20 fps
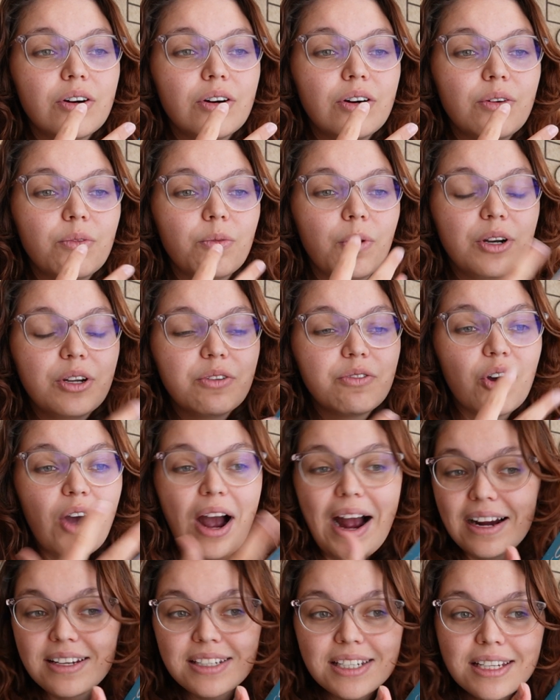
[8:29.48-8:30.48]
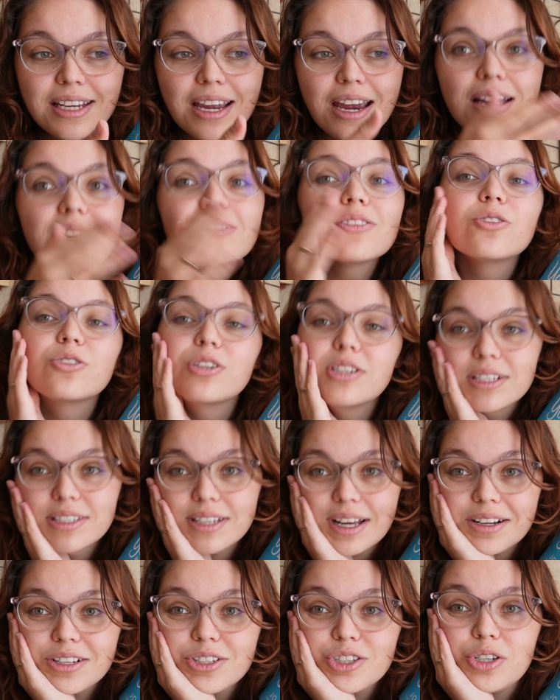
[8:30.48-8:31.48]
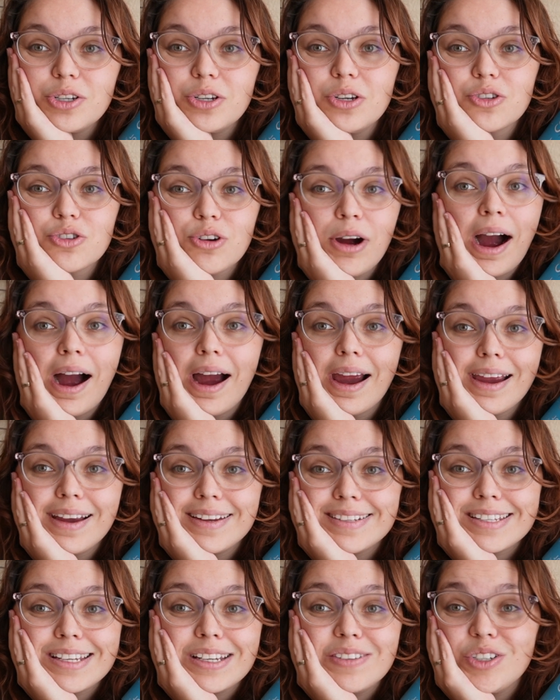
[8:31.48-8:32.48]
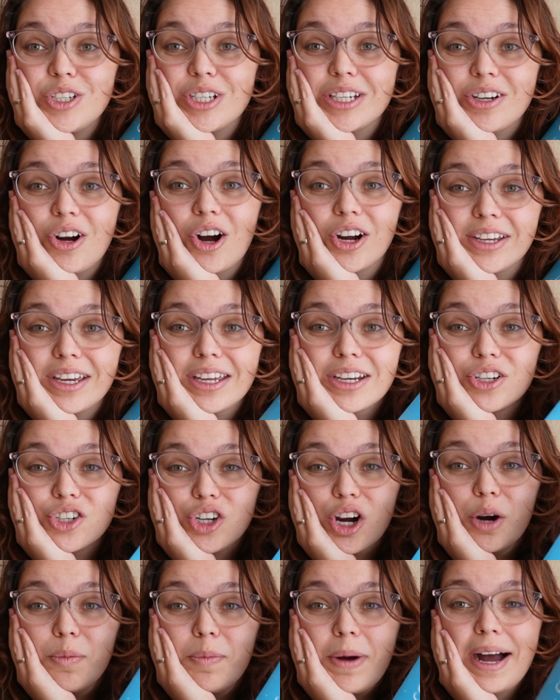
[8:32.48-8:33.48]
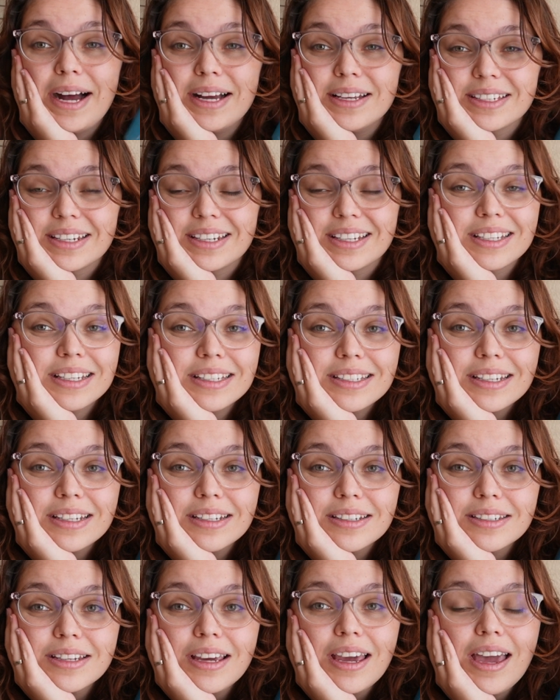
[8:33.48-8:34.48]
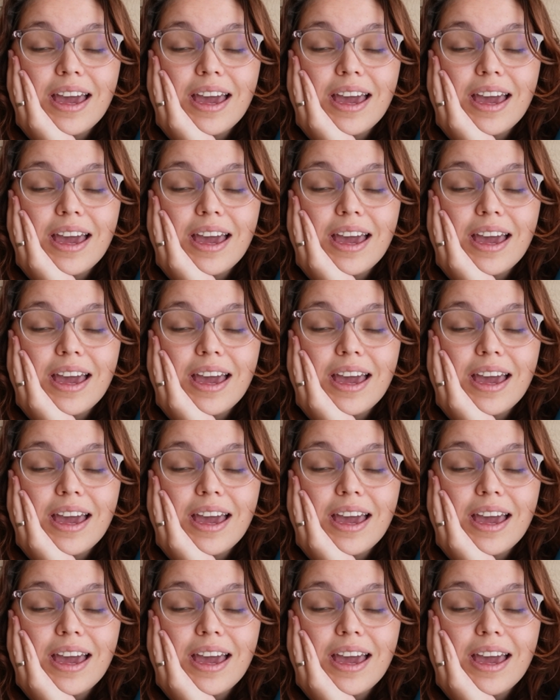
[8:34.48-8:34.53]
one of her acting gigs, so she decides to try and see if she can't get a job as an assistant,